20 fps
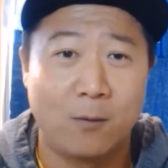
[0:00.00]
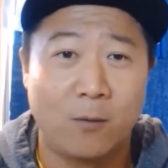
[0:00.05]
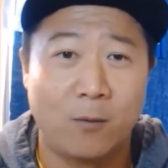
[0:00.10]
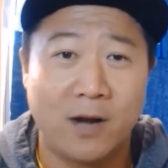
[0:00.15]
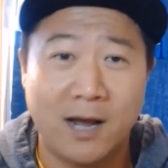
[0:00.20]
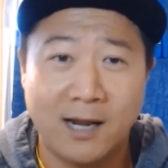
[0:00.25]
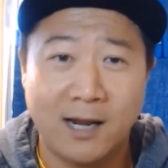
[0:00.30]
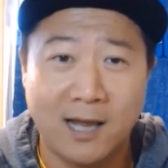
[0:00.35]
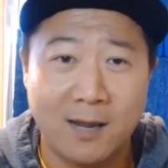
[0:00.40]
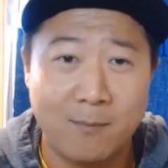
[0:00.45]
When
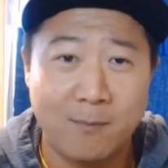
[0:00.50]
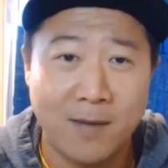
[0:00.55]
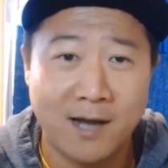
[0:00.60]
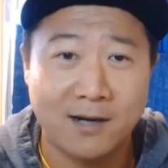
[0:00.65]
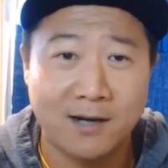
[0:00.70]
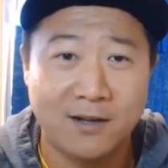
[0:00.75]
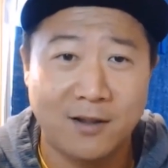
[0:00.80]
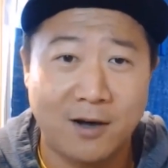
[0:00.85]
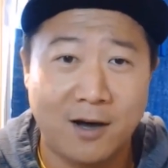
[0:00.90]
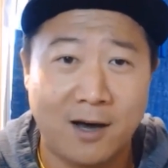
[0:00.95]
I came back
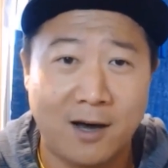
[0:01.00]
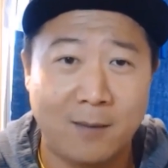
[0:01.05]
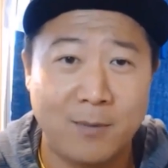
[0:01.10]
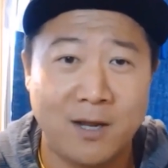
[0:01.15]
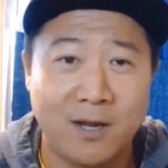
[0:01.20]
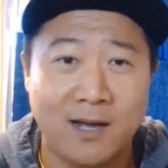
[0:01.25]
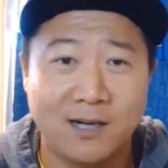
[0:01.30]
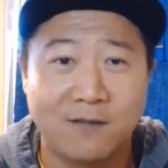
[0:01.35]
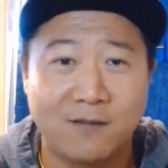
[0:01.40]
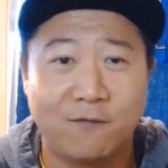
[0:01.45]
into the
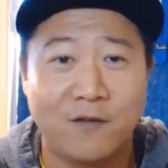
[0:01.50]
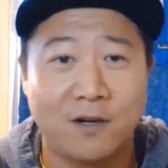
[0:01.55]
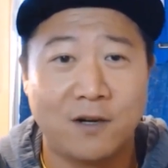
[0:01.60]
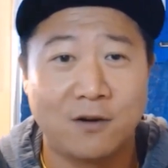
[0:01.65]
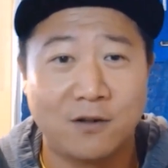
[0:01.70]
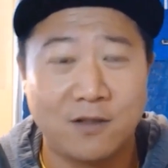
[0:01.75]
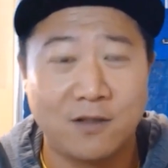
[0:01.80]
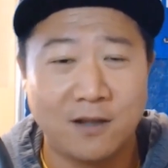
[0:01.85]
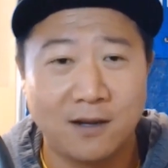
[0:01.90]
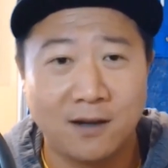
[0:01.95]
hobby, I had to
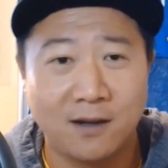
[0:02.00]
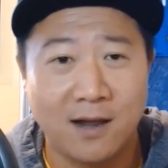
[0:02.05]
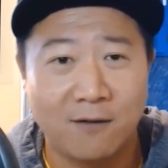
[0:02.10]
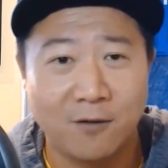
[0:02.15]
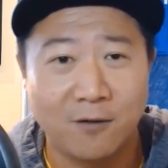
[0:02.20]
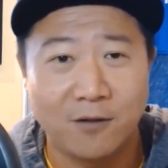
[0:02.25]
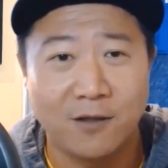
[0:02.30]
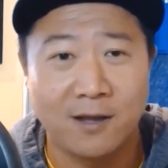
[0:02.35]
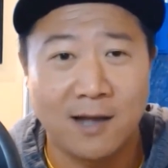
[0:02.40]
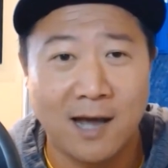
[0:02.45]
figure
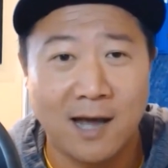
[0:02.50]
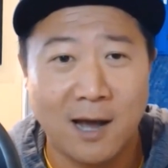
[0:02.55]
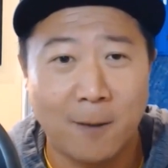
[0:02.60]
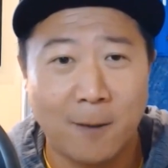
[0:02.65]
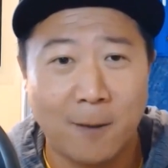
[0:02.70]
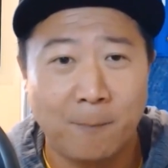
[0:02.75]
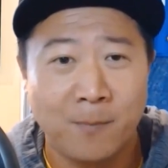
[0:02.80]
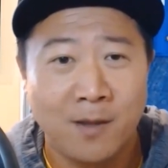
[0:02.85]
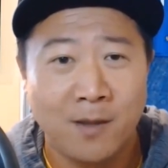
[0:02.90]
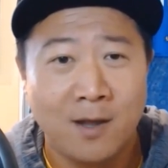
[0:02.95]
everything out.